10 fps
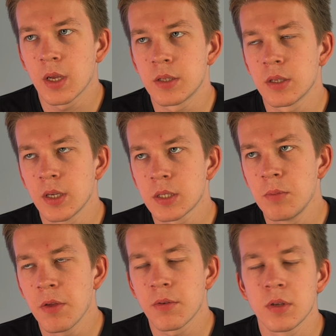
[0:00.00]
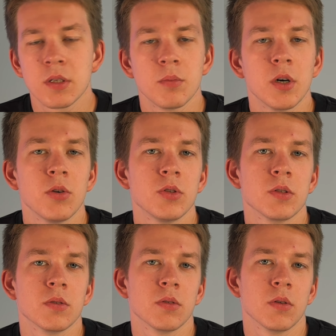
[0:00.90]
And the next myth is
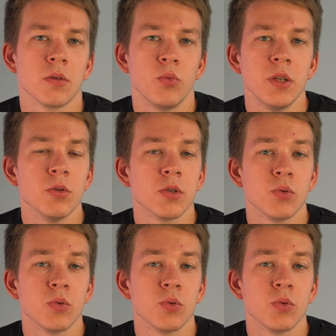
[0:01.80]
about videos